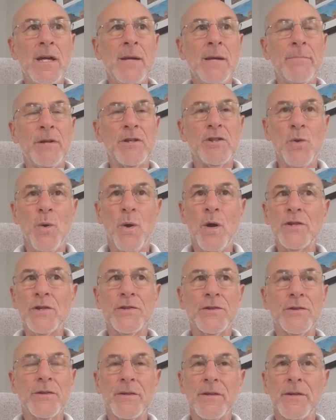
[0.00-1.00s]
but
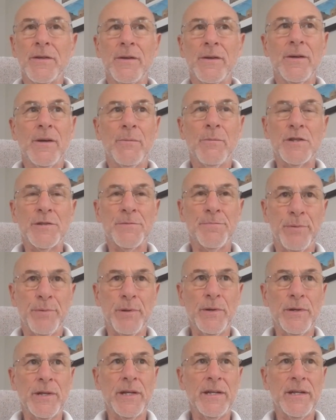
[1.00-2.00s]
George was
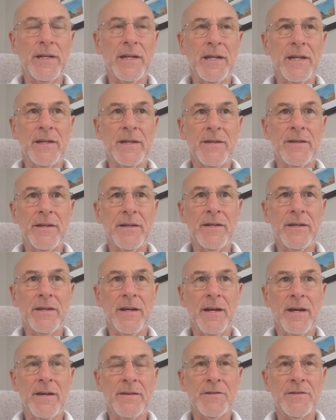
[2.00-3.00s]
brilliant in
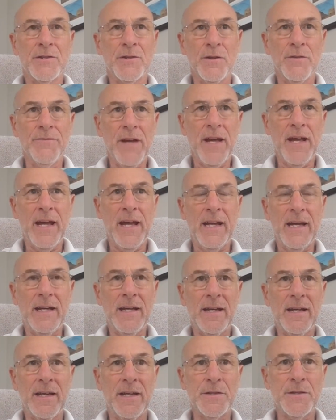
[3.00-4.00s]

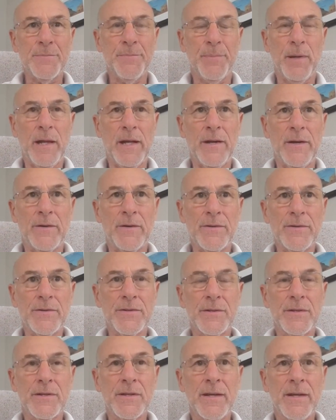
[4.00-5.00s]
surveying his
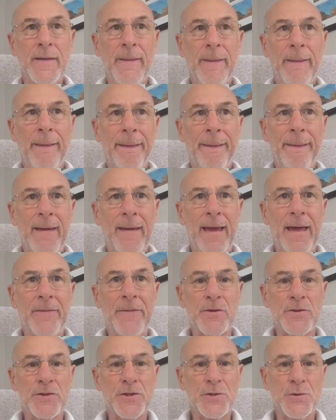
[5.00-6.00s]
players and
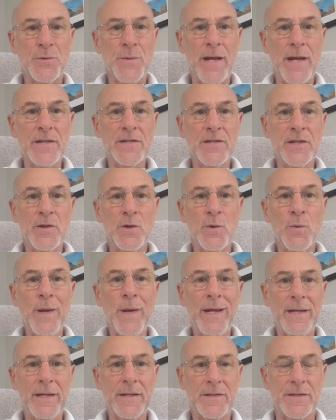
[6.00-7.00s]
their strengths and their
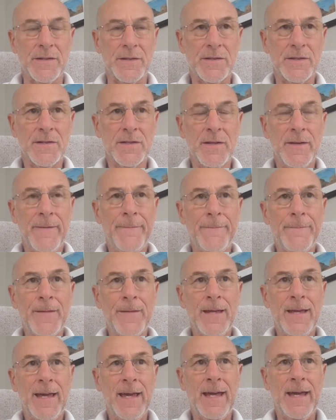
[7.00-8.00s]
weaknesses,
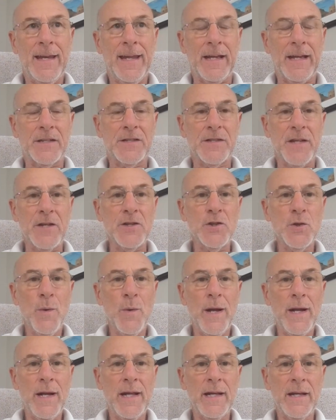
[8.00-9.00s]
and
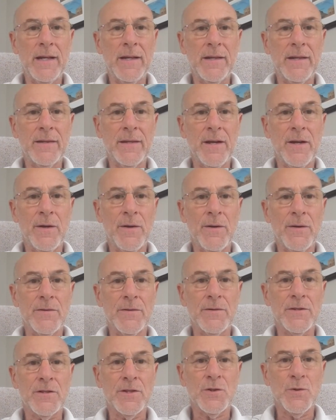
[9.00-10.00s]
accentuating their
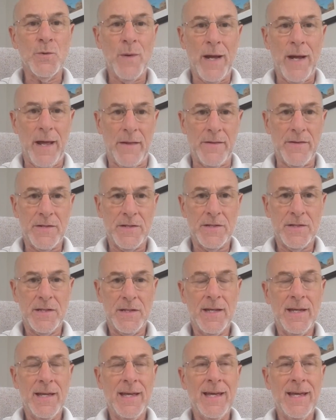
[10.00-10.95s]
strengths